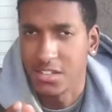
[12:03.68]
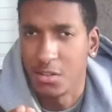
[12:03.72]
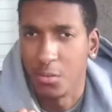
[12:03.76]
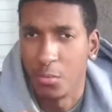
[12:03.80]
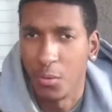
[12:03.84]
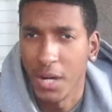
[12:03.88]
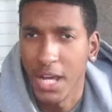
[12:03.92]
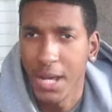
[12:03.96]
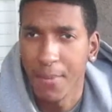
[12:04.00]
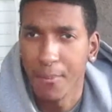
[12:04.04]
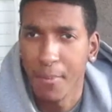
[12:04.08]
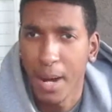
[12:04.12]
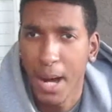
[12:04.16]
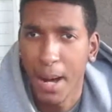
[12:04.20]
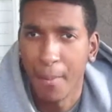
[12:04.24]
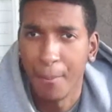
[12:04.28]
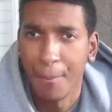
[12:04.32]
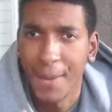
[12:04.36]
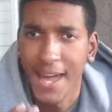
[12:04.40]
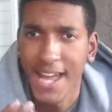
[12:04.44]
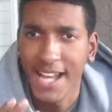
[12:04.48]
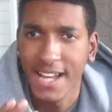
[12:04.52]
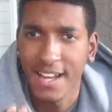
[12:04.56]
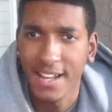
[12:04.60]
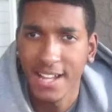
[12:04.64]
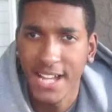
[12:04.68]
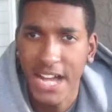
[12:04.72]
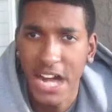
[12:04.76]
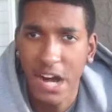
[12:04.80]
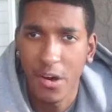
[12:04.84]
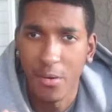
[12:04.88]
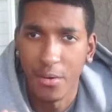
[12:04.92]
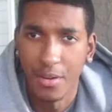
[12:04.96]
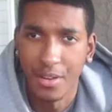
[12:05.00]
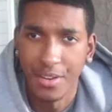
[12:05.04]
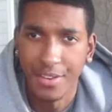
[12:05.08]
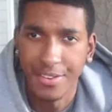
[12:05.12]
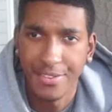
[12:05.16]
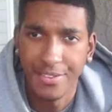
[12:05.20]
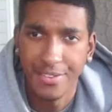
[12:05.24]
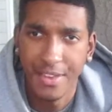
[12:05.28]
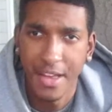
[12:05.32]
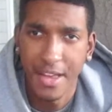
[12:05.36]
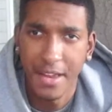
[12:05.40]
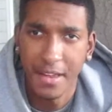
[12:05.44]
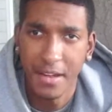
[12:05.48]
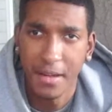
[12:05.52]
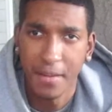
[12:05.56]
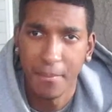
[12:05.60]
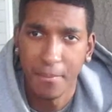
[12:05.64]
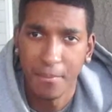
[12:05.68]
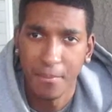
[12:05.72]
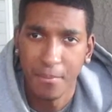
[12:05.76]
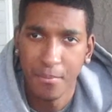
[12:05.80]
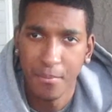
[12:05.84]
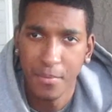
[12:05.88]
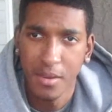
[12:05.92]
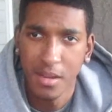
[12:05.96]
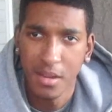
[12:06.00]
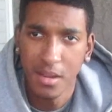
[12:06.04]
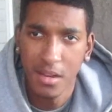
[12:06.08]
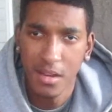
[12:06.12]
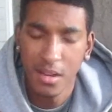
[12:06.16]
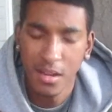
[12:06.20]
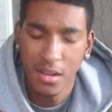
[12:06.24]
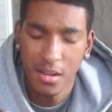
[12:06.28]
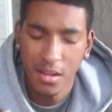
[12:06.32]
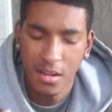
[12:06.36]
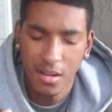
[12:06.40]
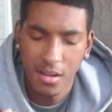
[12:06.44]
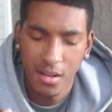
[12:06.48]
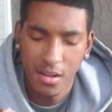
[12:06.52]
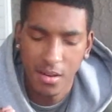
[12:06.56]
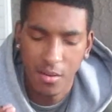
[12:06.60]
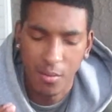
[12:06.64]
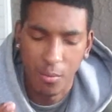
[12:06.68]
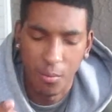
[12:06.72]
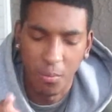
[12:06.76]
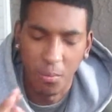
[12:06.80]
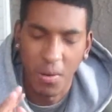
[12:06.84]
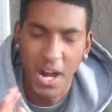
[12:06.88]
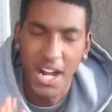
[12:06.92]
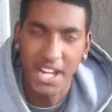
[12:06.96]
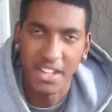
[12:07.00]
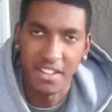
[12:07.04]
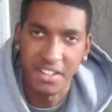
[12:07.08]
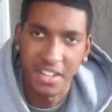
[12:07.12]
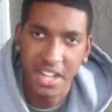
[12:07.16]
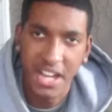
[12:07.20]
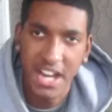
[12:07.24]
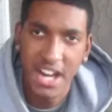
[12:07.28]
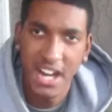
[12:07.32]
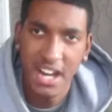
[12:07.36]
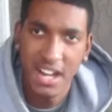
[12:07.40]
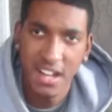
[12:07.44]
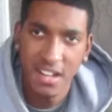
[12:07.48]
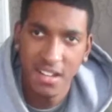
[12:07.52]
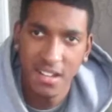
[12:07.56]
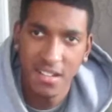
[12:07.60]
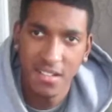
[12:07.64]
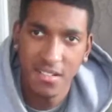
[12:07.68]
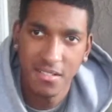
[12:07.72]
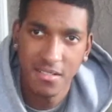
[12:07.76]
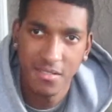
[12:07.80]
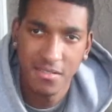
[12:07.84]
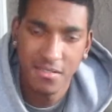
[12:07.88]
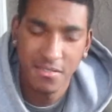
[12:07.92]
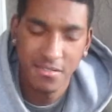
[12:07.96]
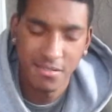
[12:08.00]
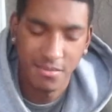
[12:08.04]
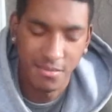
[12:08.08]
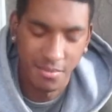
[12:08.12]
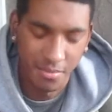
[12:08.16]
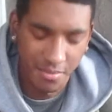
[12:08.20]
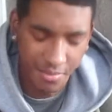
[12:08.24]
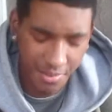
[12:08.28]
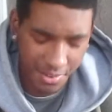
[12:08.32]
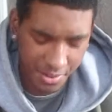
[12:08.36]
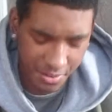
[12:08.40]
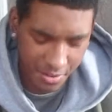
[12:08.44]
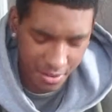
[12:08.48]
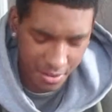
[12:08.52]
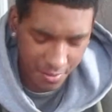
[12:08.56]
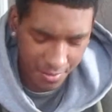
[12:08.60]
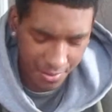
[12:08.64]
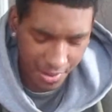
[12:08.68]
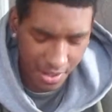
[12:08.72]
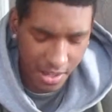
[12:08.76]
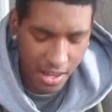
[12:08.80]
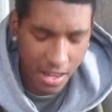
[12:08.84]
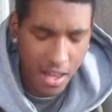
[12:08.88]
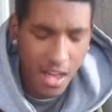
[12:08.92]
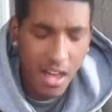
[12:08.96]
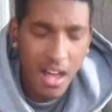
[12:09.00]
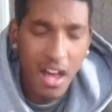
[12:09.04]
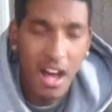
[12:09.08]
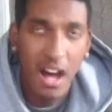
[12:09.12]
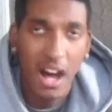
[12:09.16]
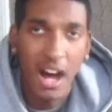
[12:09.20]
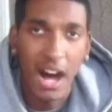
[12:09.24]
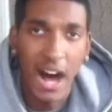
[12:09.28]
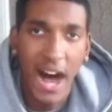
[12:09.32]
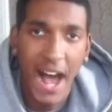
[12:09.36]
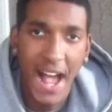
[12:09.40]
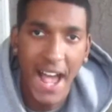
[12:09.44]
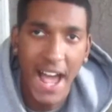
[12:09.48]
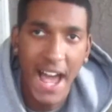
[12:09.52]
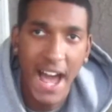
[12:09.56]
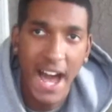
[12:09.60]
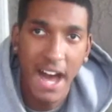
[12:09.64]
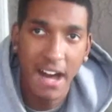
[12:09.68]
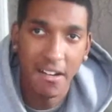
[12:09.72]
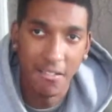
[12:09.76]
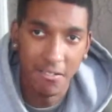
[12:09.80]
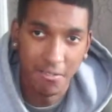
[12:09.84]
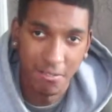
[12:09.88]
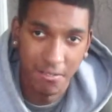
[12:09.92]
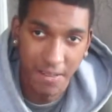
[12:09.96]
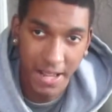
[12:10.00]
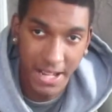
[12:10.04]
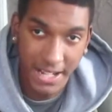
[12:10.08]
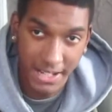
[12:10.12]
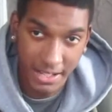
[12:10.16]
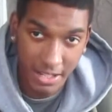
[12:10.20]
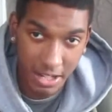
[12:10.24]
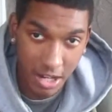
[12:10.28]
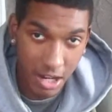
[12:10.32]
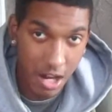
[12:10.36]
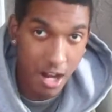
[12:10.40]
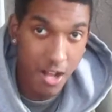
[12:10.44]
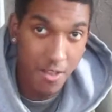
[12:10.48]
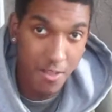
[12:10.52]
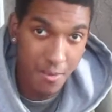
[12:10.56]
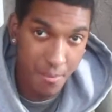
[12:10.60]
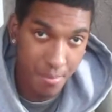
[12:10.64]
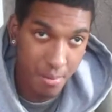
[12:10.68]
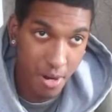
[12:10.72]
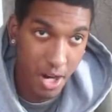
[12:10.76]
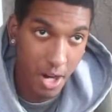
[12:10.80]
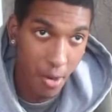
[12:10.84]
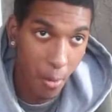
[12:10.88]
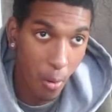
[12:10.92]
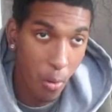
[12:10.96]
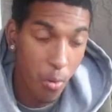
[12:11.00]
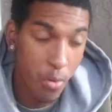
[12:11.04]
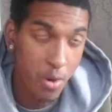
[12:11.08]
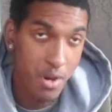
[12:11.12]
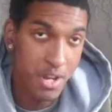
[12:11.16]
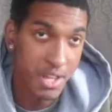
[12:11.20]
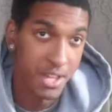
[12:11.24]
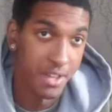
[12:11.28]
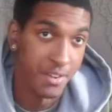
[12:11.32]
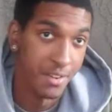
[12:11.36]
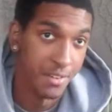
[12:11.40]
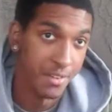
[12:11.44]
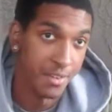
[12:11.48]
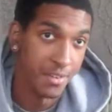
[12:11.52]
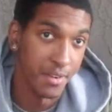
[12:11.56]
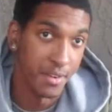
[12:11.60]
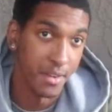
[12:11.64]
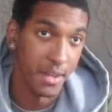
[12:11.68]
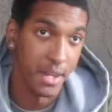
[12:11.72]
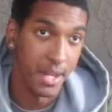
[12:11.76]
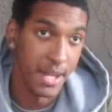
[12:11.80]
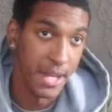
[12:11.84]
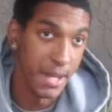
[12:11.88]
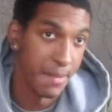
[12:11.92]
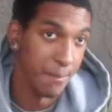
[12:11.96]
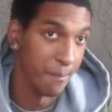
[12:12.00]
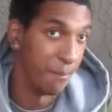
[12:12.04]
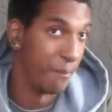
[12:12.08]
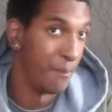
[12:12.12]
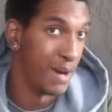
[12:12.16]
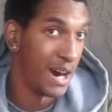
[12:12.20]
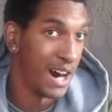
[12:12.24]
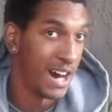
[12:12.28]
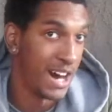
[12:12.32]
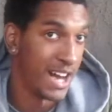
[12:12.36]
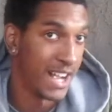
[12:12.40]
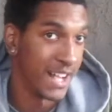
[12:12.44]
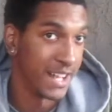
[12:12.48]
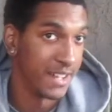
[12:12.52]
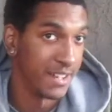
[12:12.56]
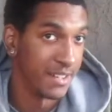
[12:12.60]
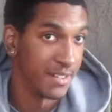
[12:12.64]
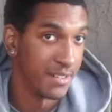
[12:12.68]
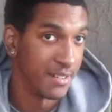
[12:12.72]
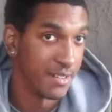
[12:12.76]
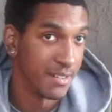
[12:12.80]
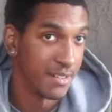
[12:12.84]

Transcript: the way my bank account is set up right now, you know, I have, like, other priorities in mind